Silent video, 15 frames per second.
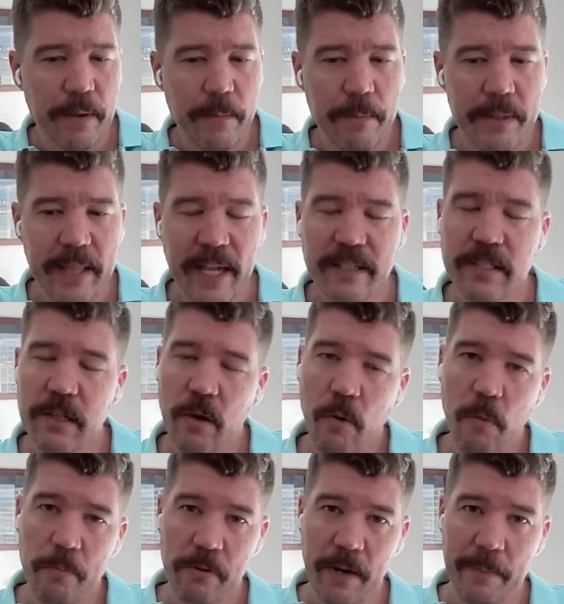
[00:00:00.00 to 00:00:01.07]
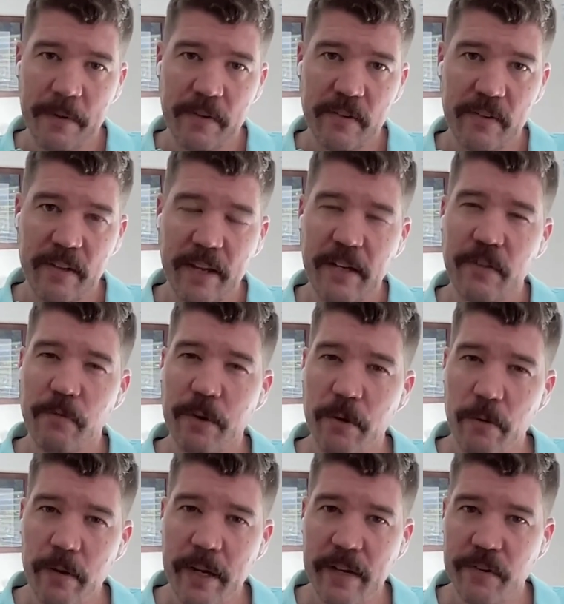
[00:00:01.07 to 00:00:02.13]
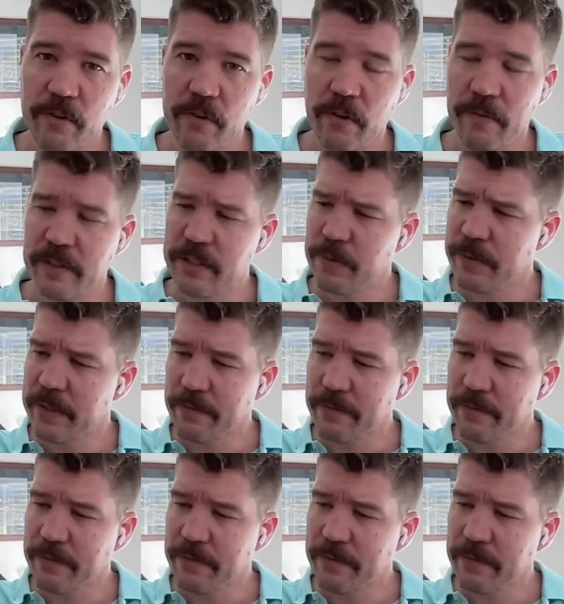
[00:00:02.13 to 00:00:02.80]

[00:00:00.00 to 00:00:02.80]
But that's the whole premise, is that it's recruiting as a service. So it's a